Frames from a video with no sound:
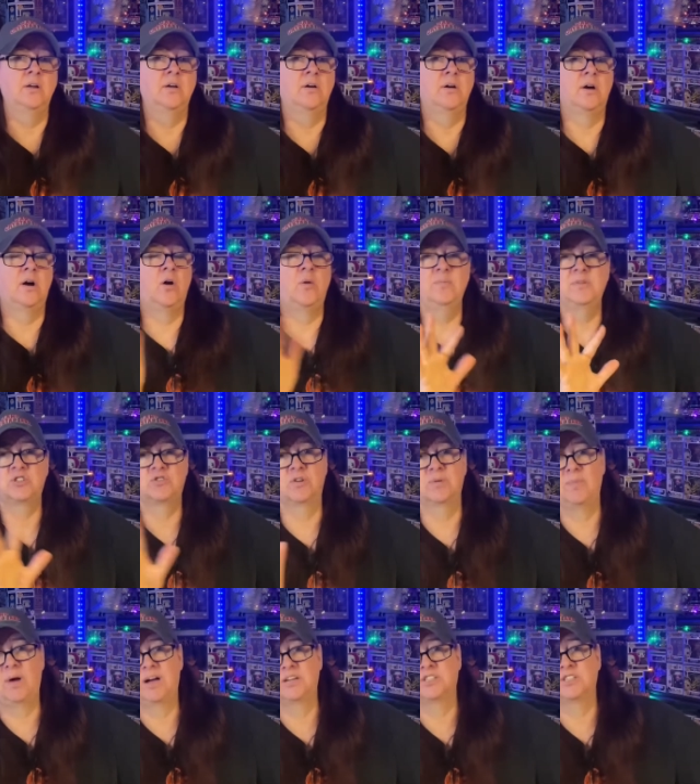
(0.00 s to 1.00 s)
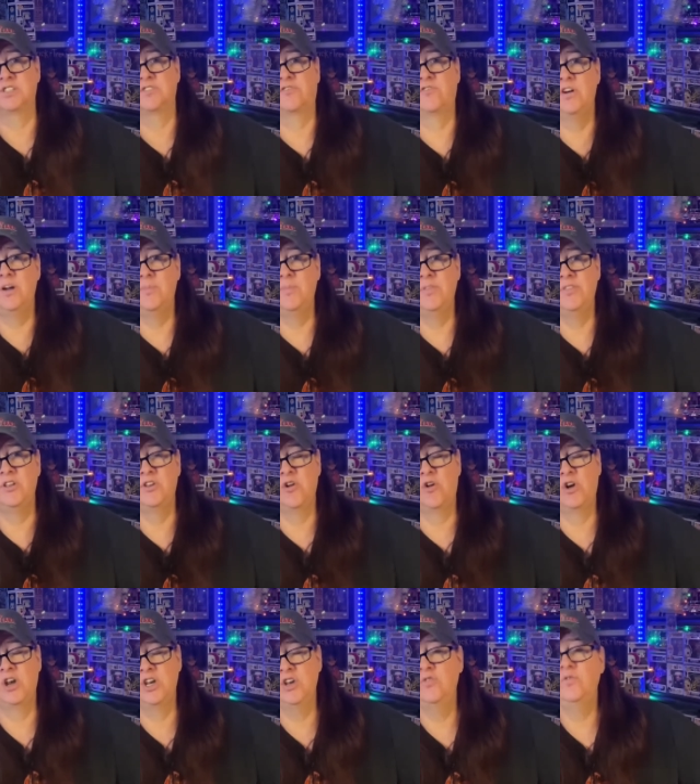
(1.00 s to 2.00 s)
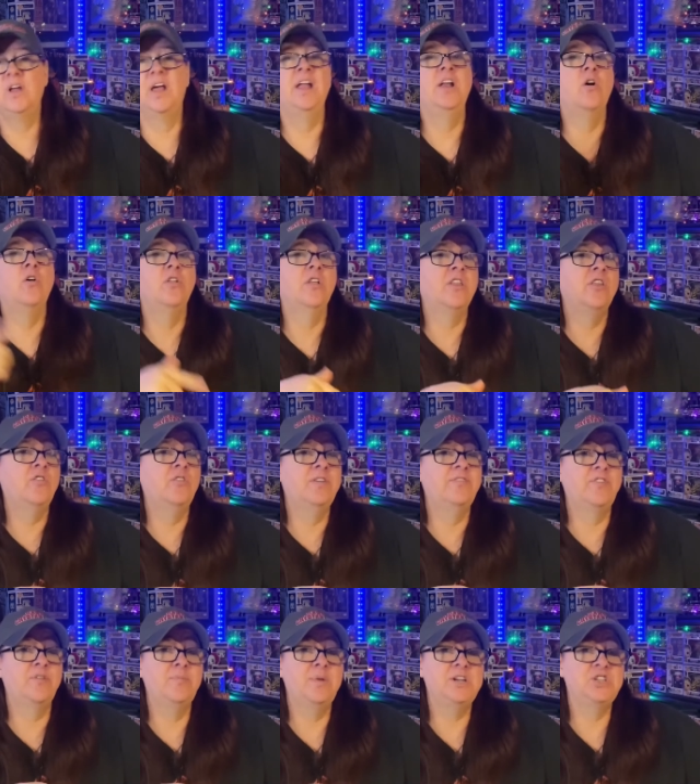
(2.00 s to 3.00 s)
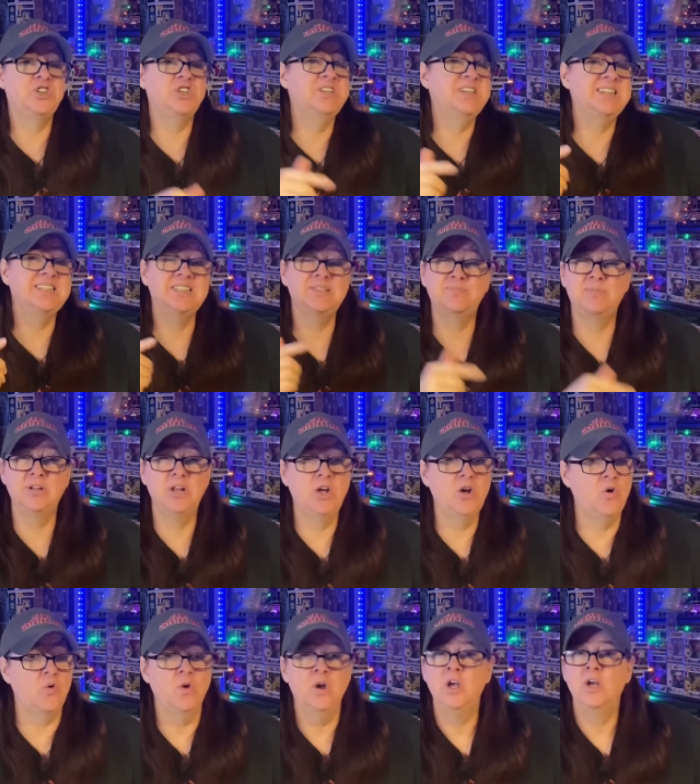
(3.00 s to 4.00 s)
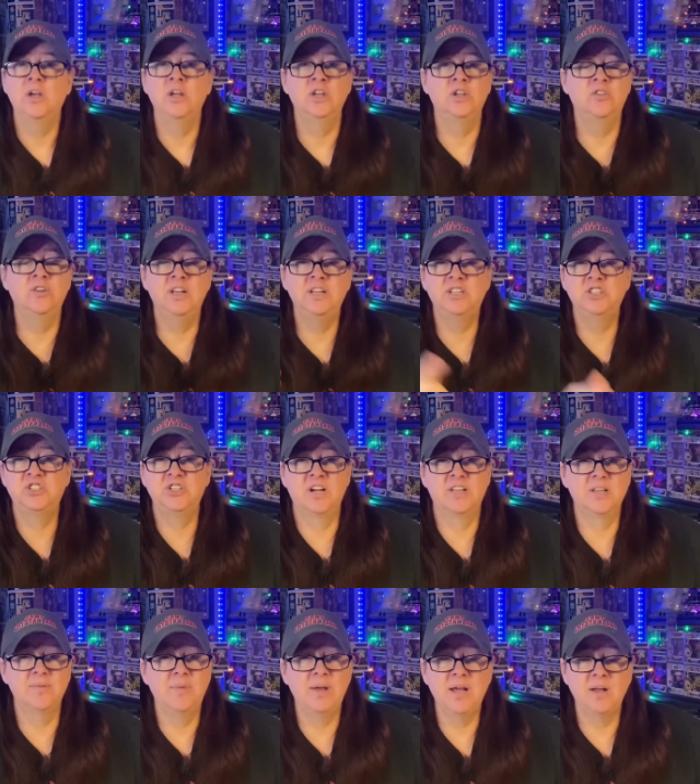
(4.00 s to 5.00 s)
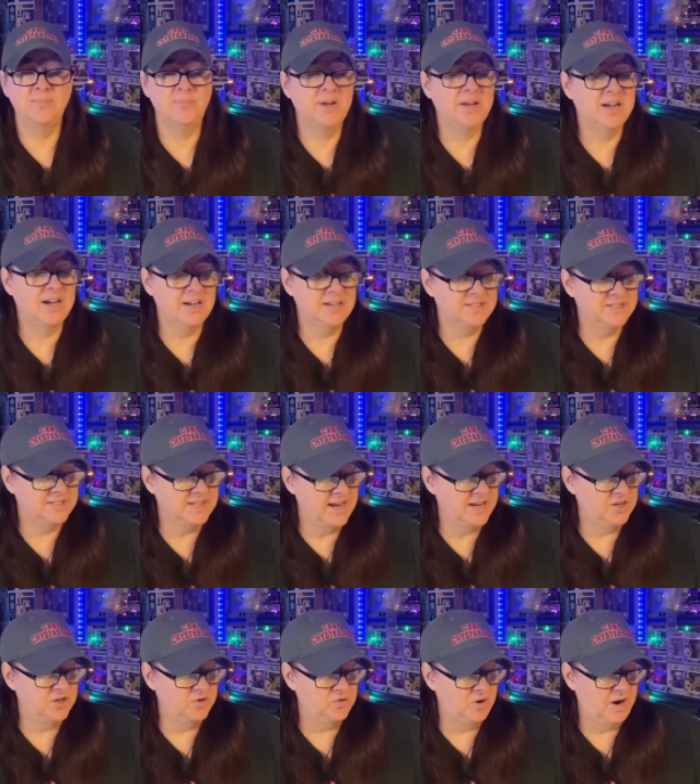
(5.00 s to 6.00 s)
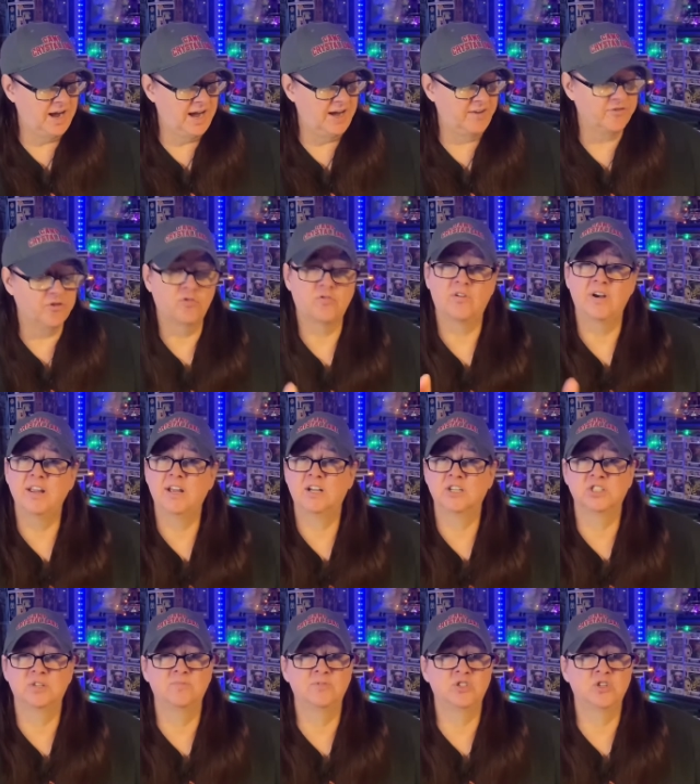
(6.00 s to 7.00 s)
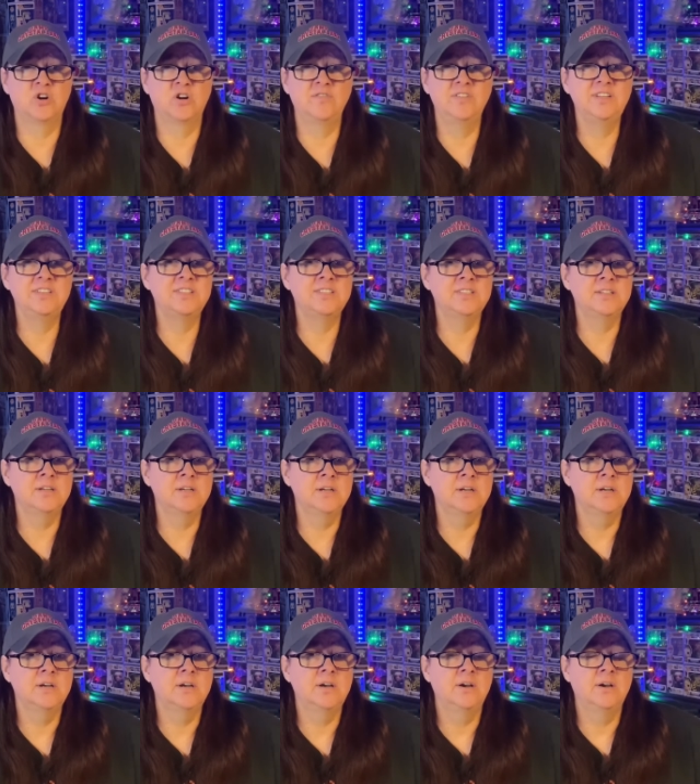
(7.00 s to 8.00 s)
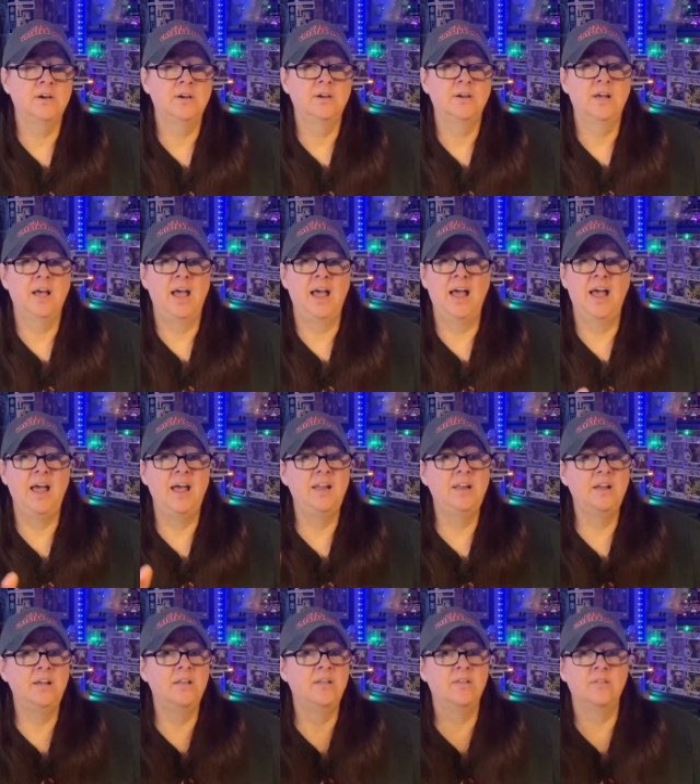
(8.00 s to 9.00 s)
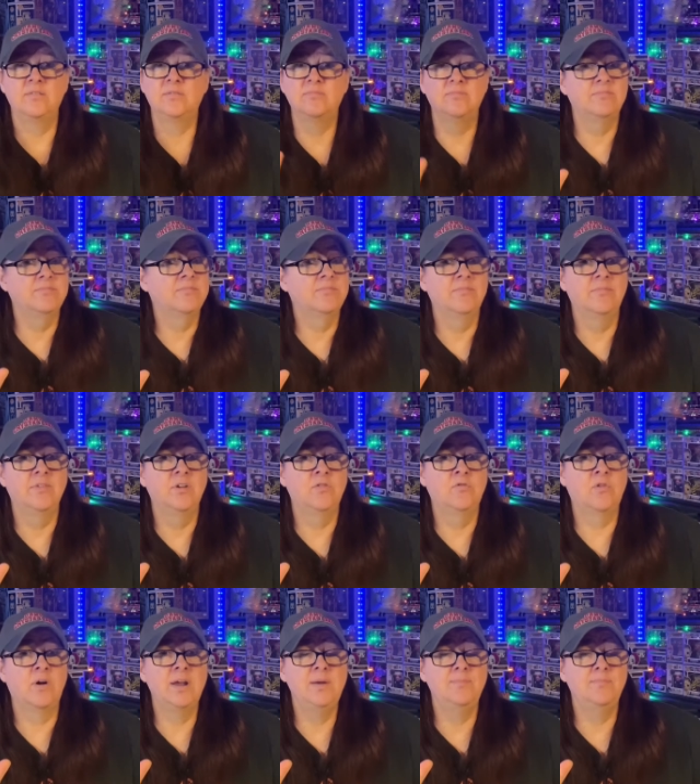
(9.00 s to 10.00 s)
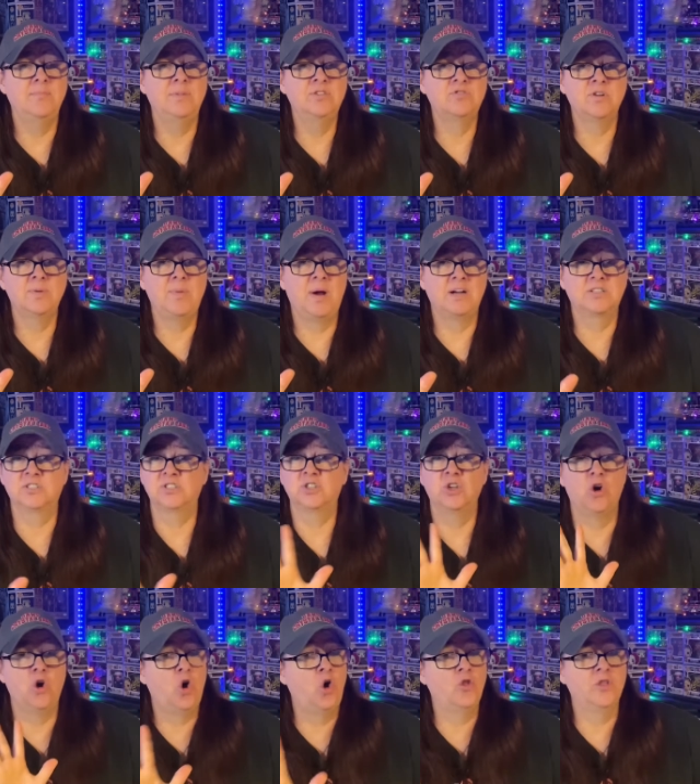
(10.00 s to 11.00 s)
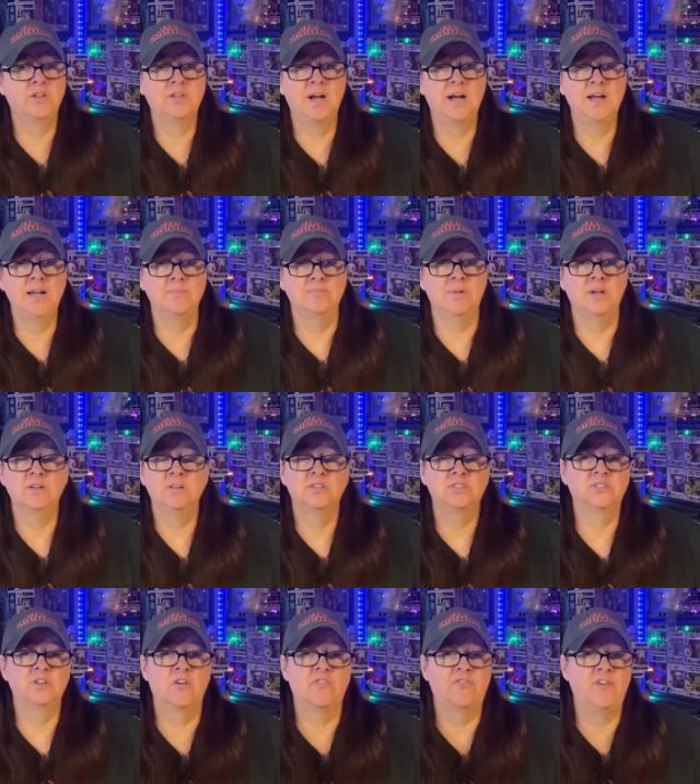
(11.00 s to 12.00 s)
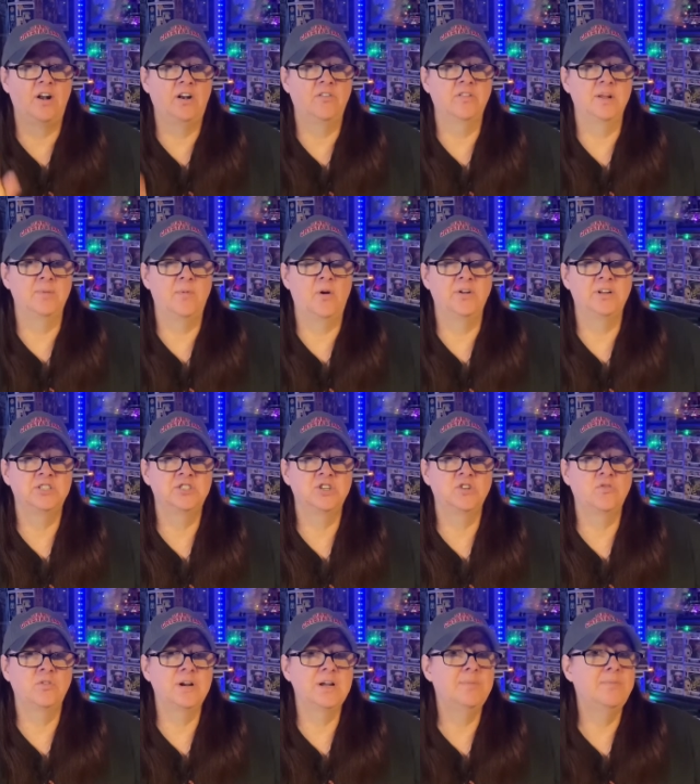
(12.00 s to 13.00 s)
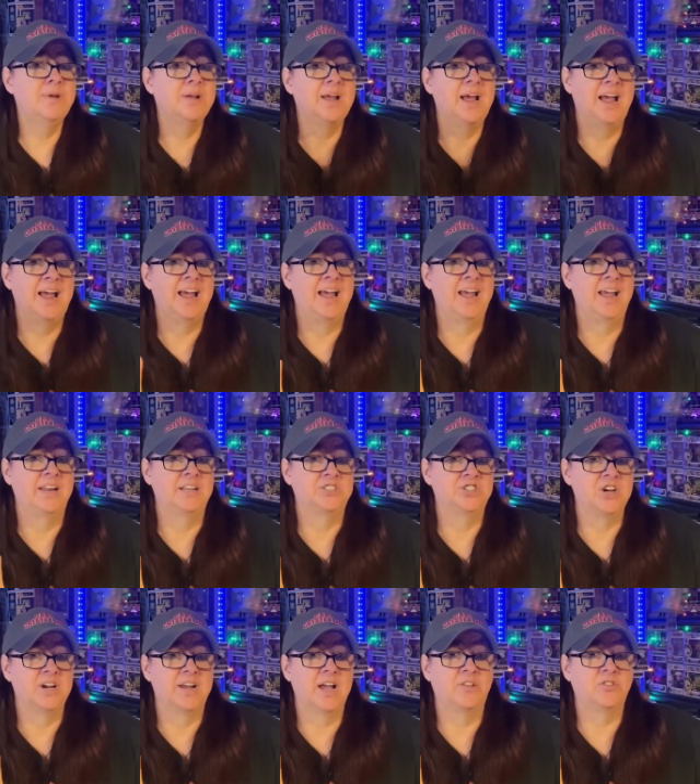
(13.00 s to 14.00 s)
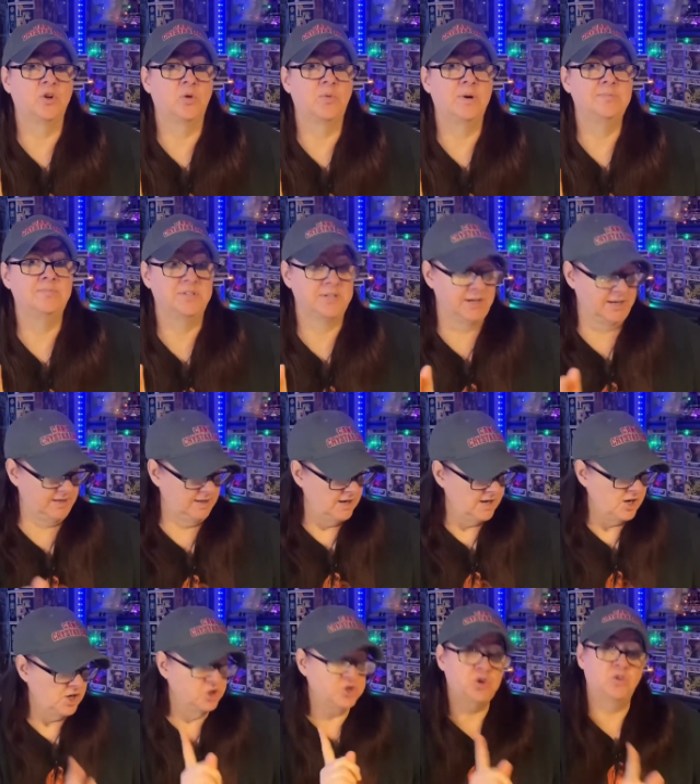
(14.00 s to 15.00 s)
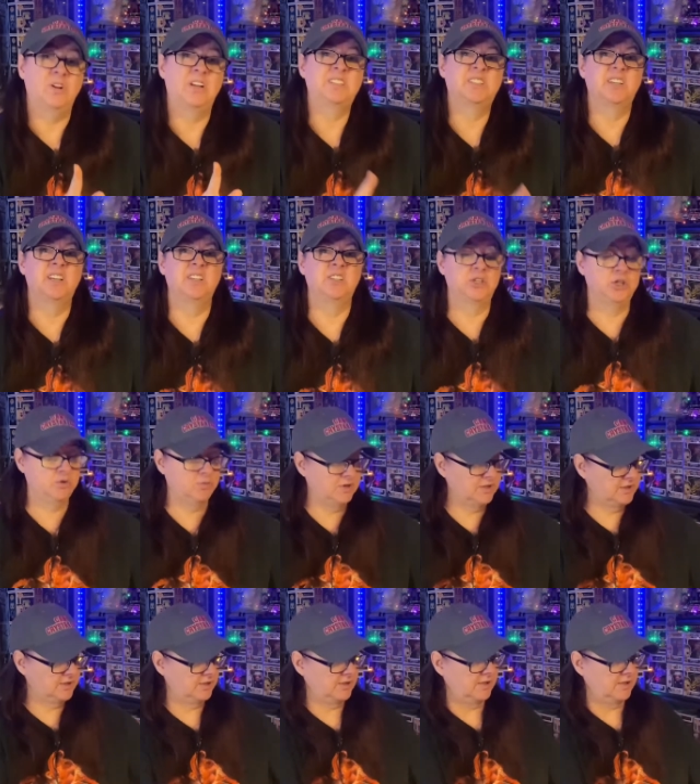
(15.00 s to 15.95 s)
all mystery boxes from the Nerdy Newt, and all of their information is below. You need to check them out because they do have great customer service and great mystery boxes all the time. So follow them on Instagram and check out their website. So let's get to it.